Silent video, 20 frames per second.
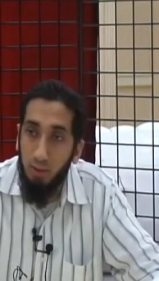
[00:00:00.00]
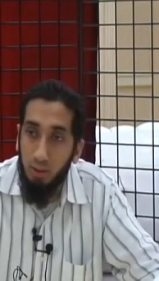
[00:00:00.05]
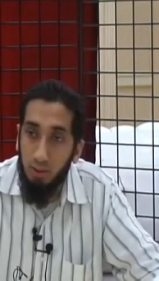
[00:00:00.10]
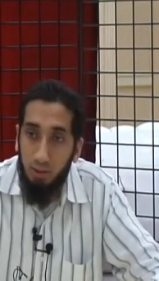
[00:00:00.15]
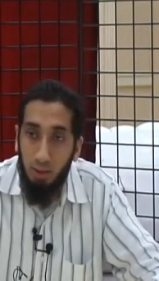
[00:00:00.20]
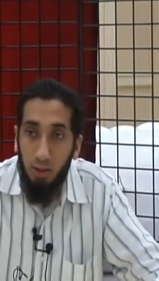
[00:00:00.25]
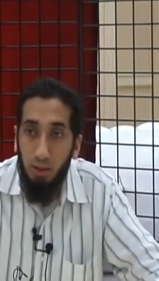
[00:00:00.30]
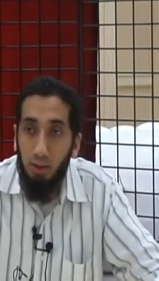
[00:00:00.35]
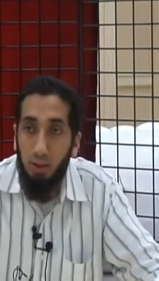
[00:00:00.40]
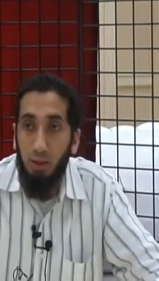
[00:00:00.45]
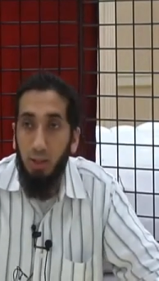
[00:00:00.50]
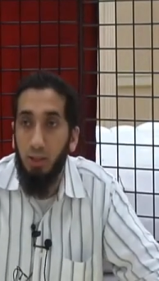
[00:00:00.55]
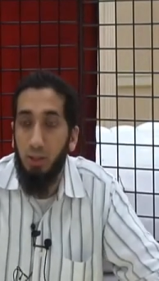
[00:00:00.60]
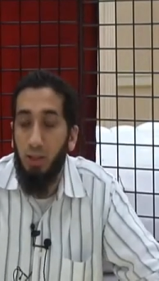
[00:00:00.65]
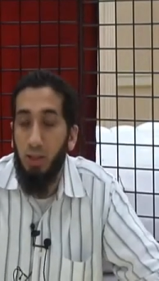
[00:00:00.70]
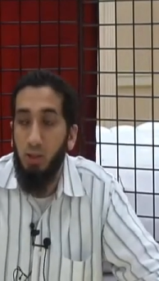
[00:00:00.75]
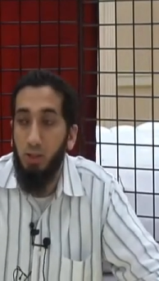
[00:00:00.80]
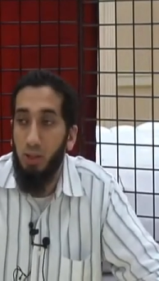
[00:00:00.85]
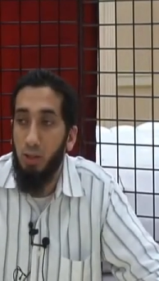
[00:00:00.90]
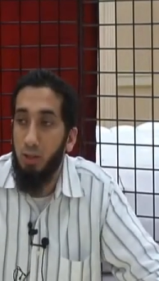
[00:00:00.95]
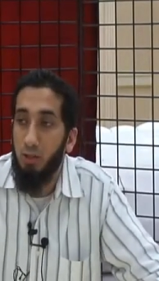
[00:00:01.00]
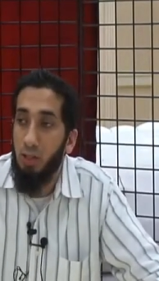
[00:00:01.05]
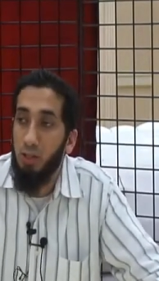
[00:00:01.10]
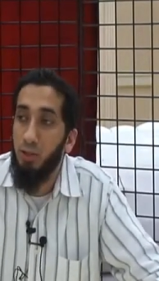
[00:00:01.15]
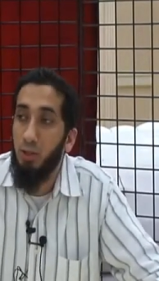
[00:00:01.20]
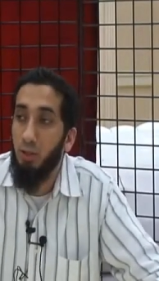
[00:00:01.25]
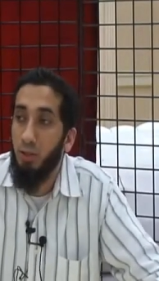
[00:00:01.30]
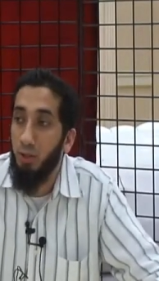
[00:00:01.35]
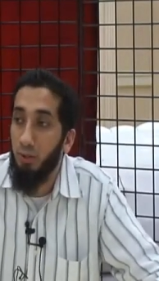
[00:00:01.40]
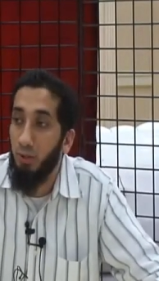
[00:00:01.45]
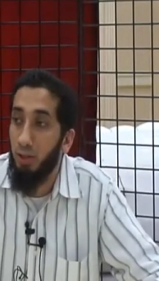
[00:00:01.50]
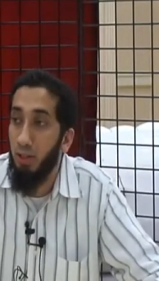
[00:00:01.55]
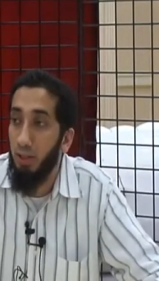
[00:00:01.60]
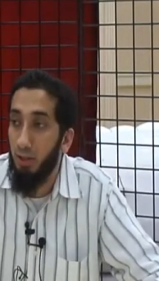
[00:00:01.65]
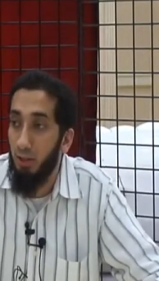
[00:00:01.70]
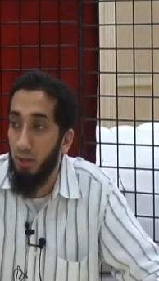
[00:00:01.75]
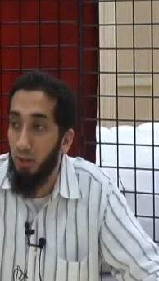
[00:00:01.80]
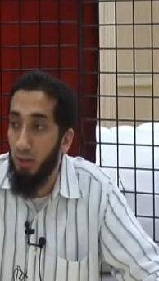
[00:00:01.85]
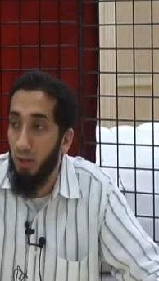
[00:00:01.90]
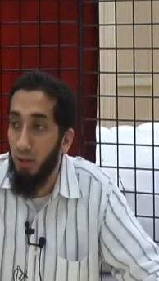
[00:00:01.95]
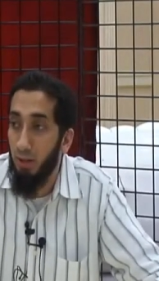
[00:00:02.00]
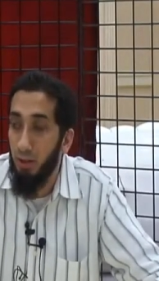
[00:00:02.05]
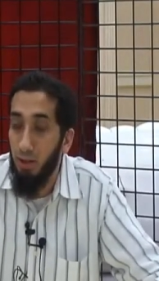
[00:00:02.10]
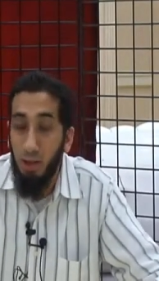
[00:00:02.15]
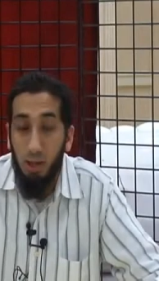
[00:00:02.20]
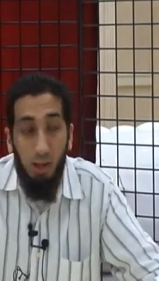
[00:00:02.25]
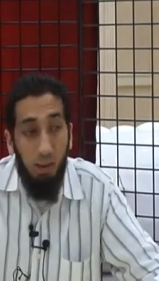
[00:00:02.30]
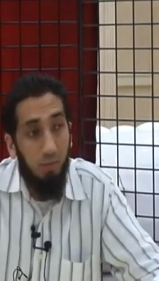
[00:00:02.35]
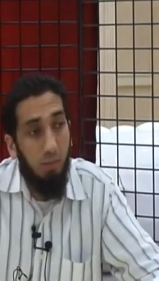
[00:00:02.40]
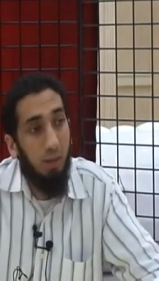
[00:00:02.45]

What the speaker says: It's an essential ingredient in faith.